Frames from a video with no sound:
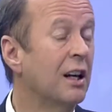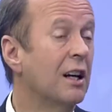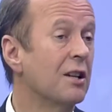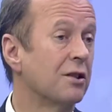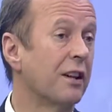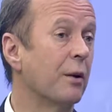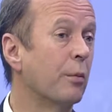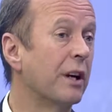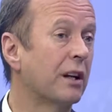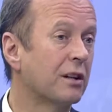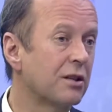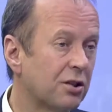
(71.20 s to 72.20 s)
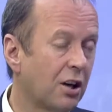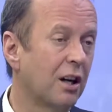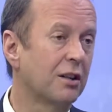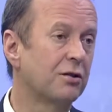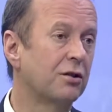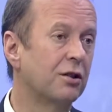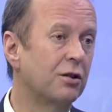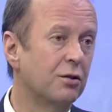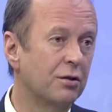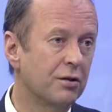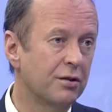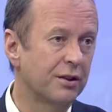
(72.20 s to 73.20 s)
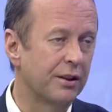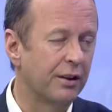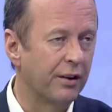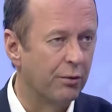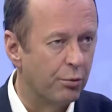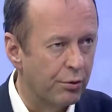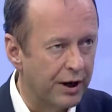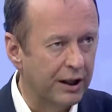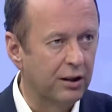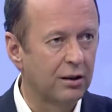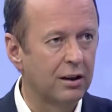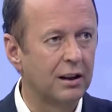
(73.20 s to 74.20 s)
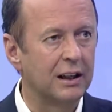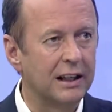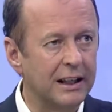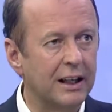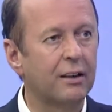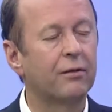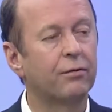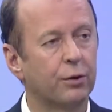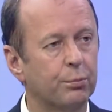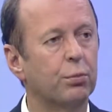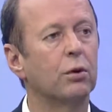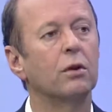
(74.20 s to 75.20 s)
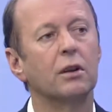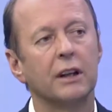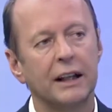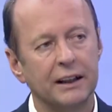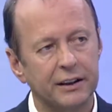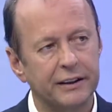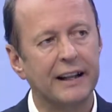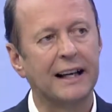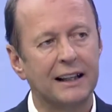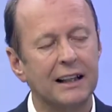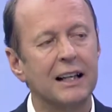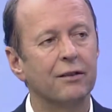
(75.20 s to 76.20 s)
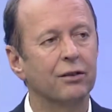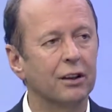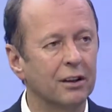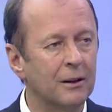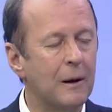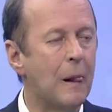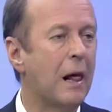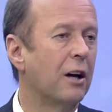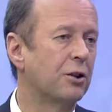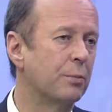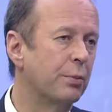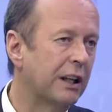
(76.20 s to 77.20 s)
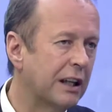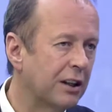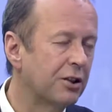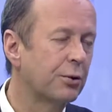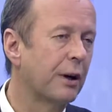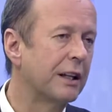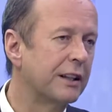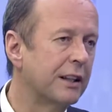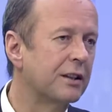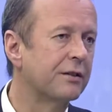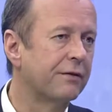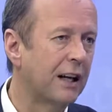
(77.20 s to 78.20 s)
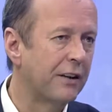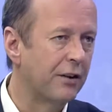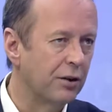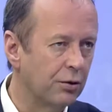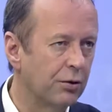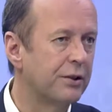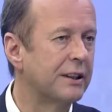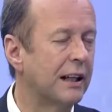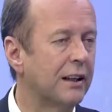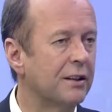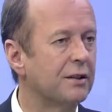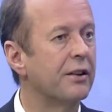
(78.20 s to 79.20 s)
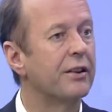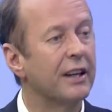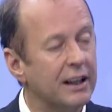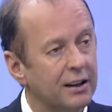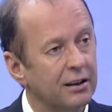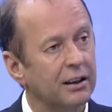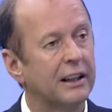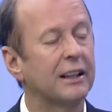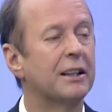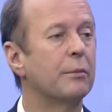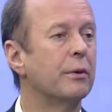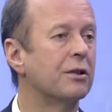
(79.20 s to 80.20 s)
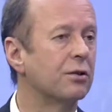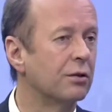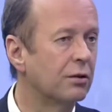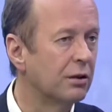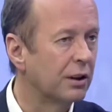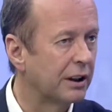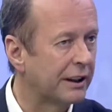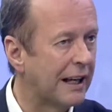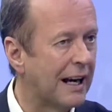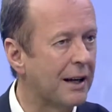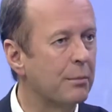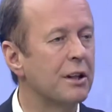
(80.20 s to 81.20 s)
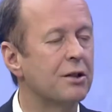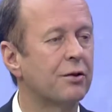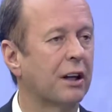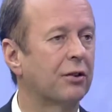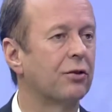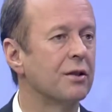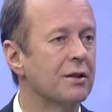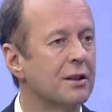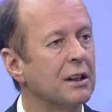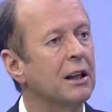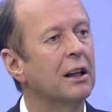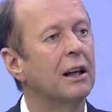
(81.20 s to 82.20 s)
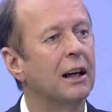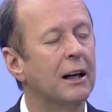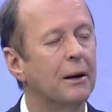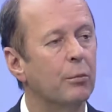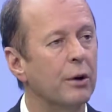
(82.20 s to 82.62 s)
so that we can start to use regular league football at that level to begin to identify the youth talent, then get them into academy structures. We're